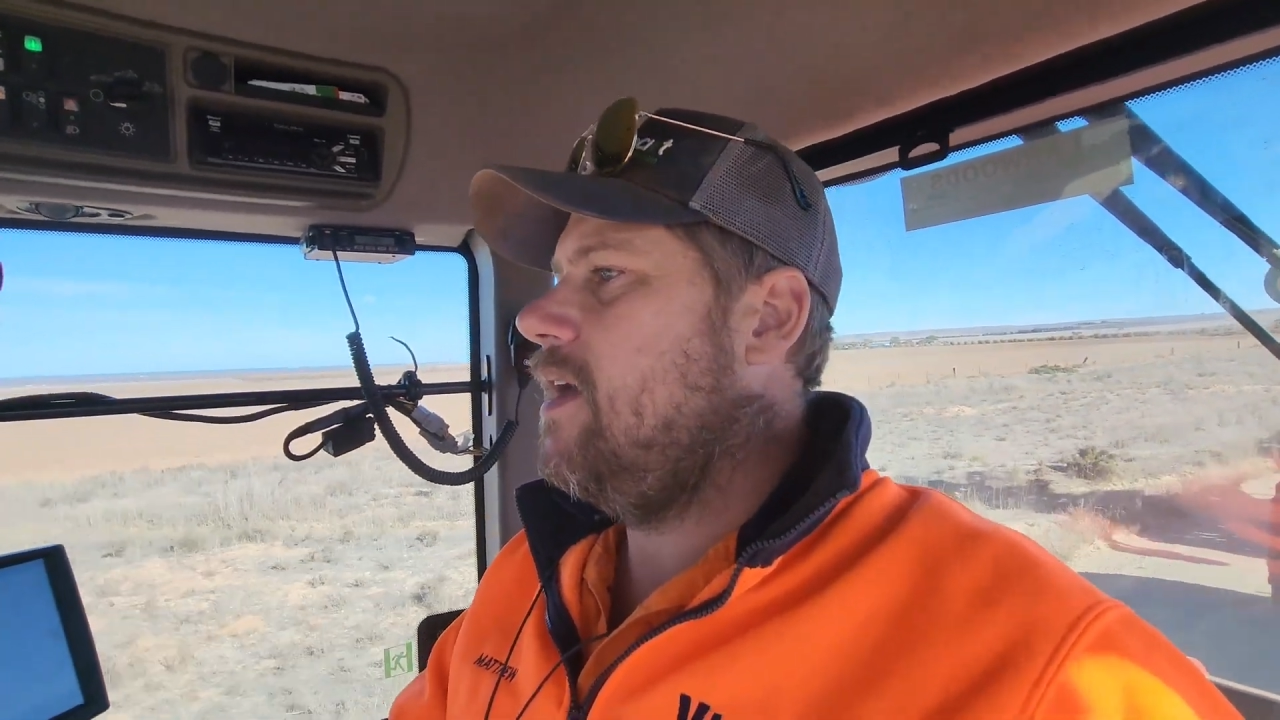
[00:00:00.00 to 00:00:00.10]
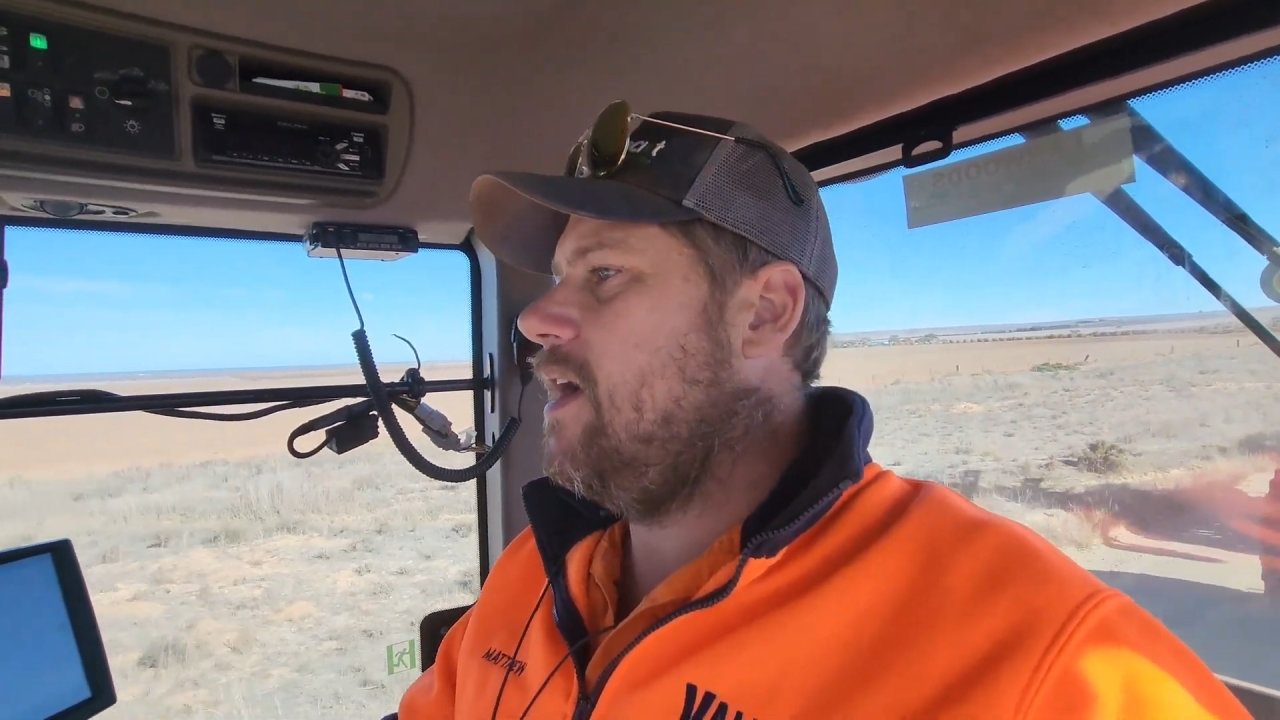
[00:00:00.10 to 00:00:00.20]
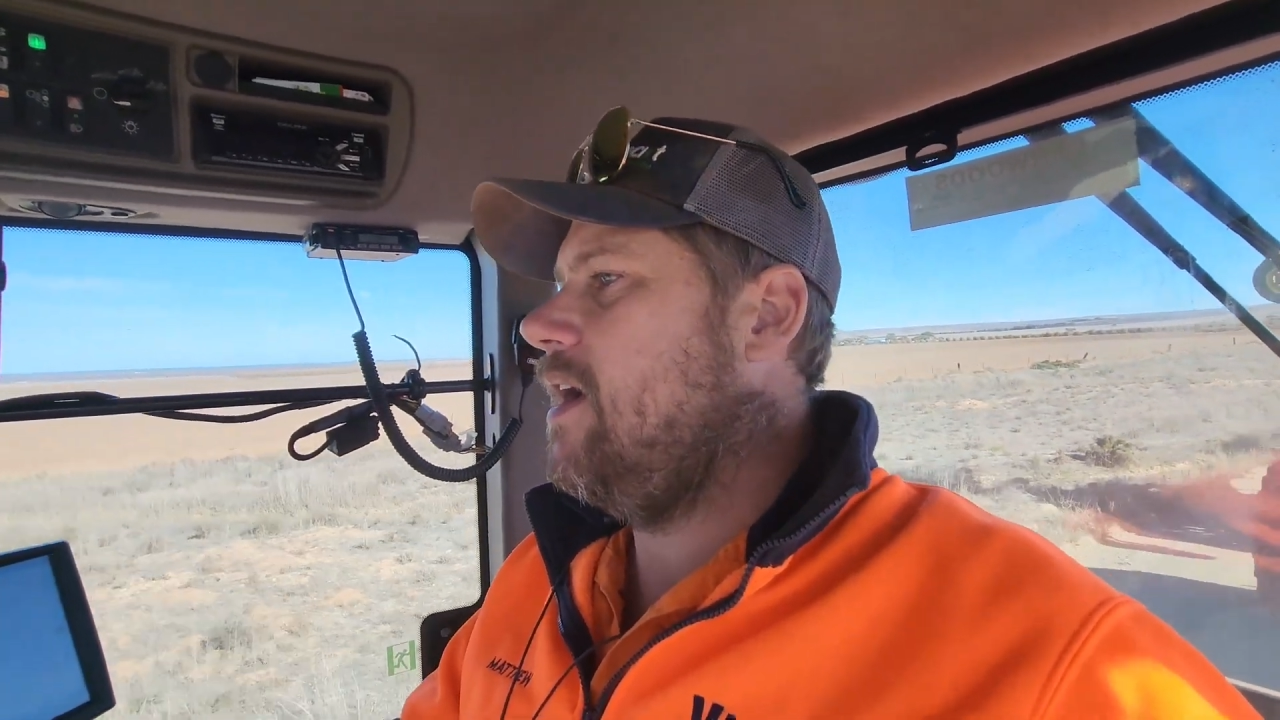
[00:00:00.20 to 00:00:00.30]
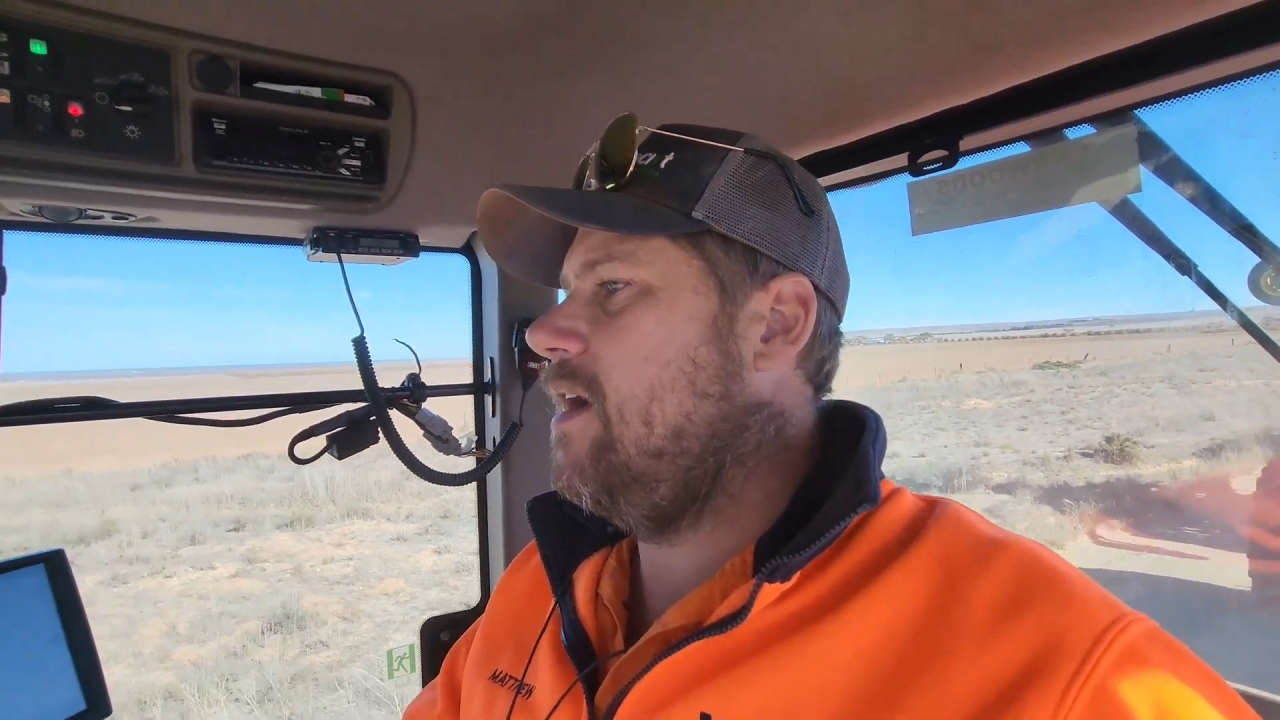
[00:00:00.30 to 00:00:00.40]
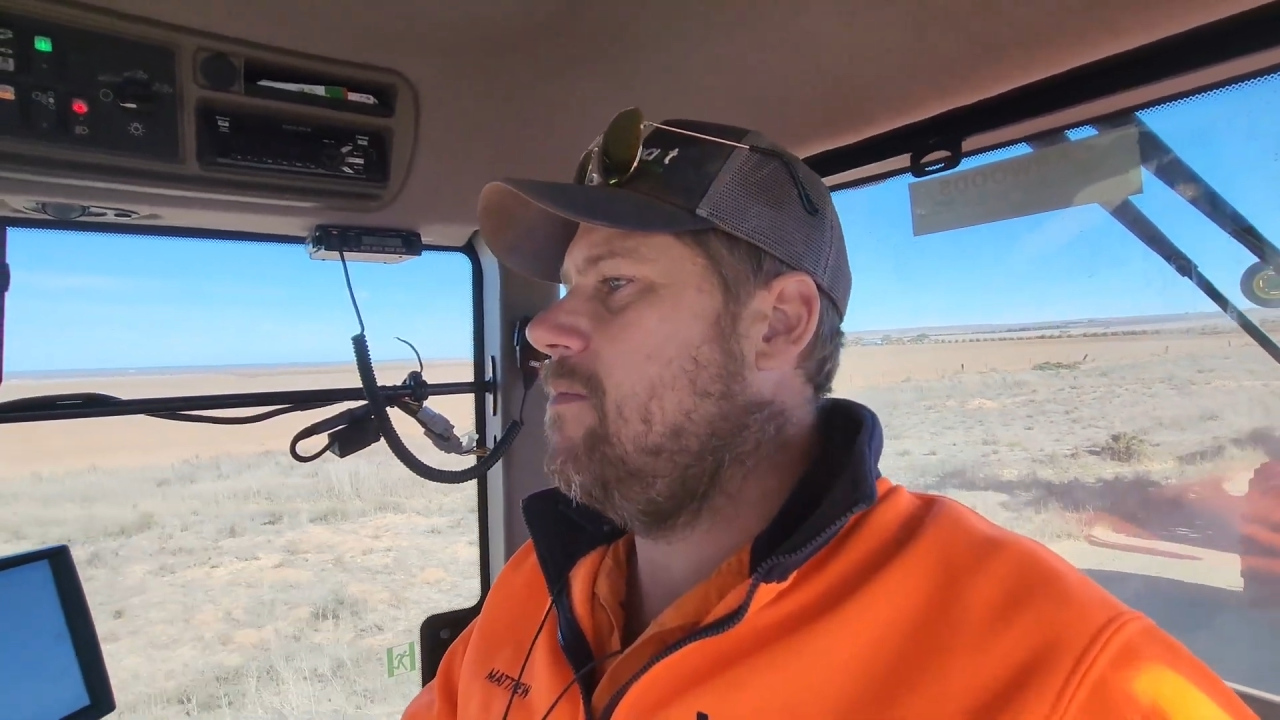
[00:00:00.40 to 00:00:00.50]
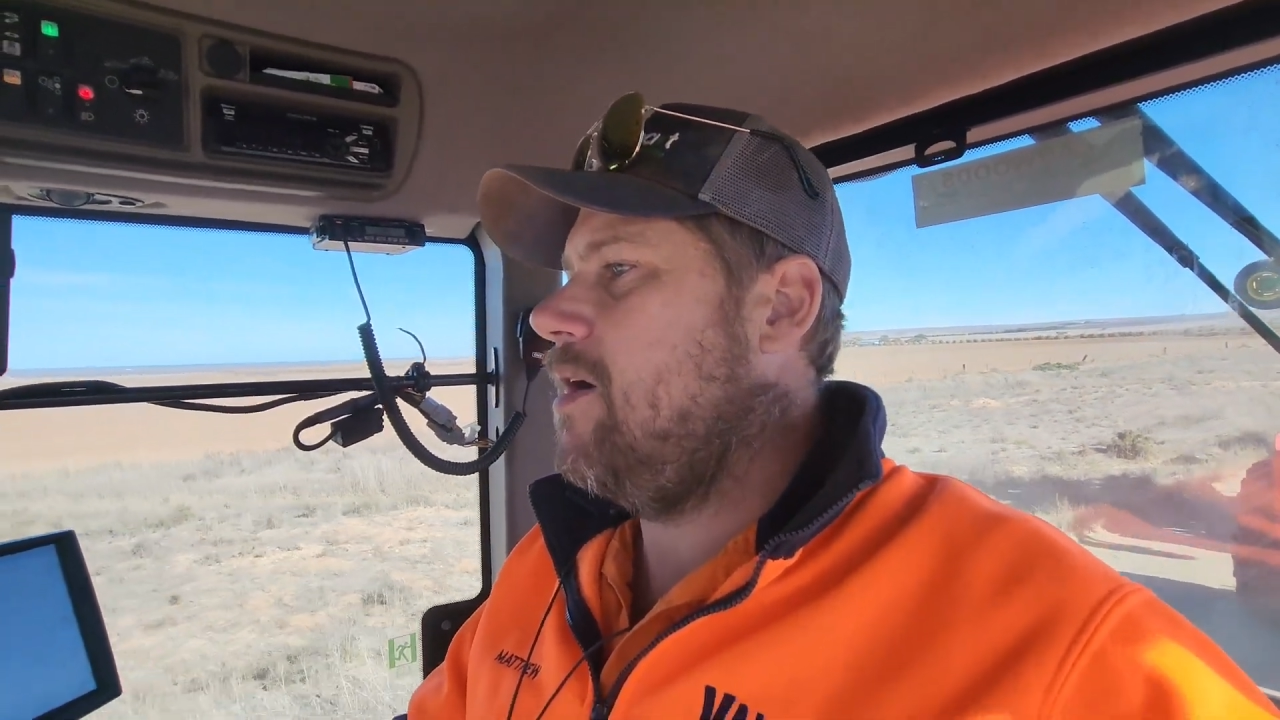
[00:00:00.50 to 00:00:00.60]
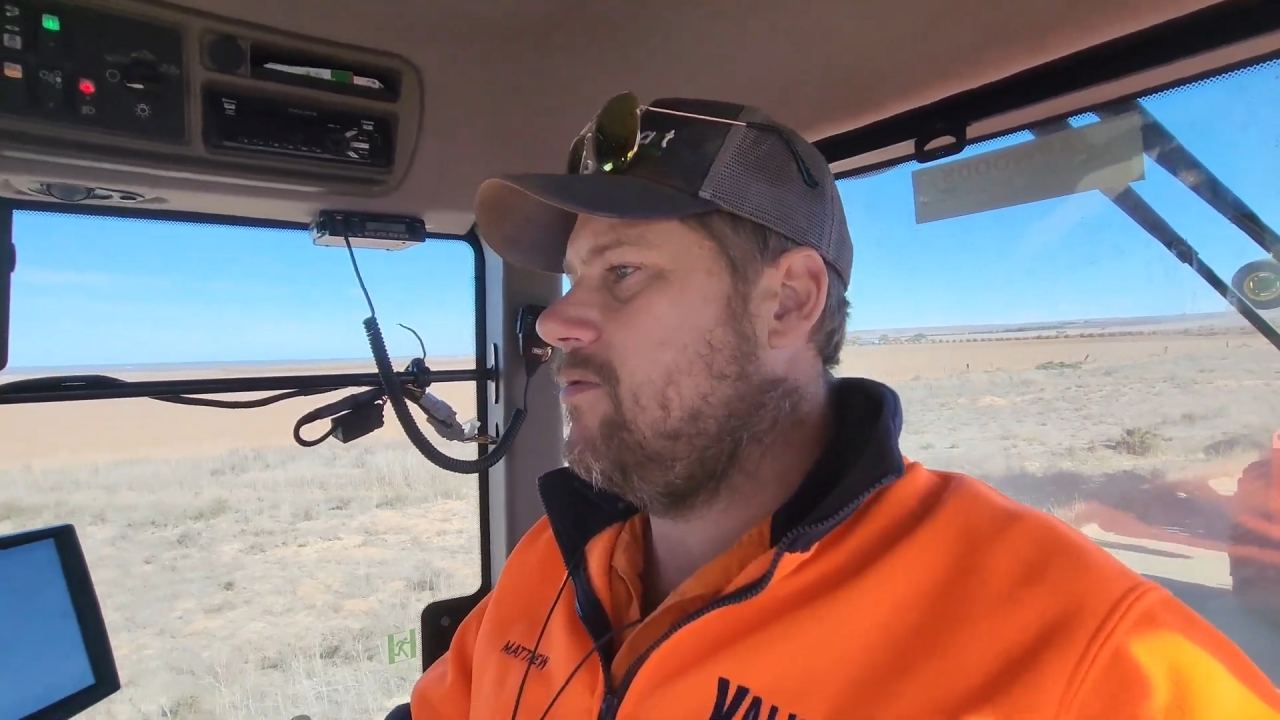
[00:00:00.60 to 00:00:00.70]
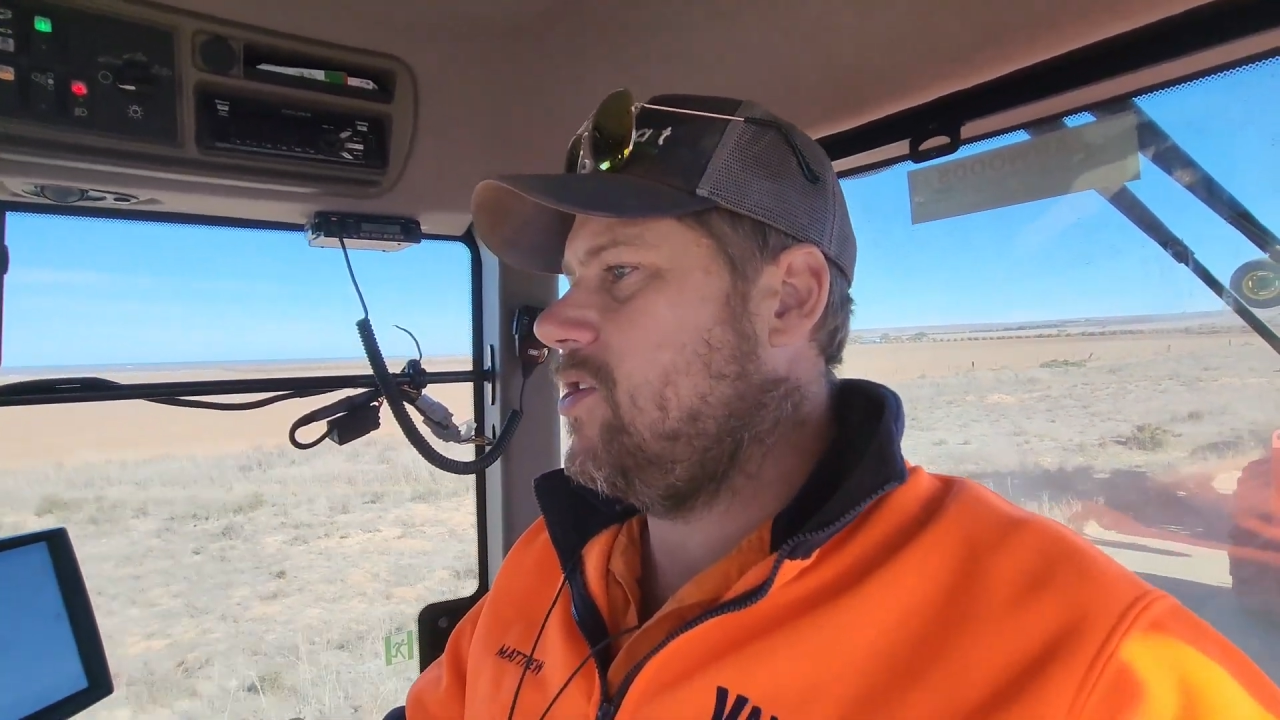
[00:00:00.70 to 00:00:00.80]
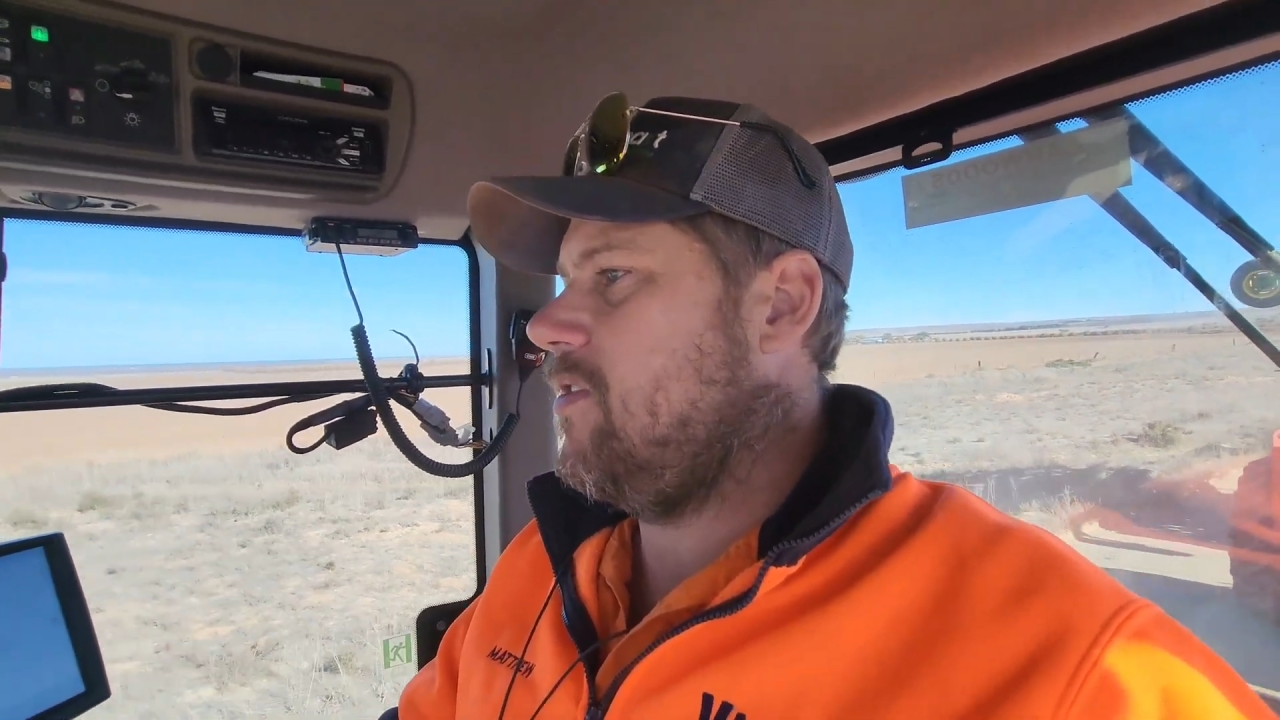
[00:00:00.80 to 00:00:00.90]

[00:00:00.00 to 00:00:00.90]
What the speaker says: I was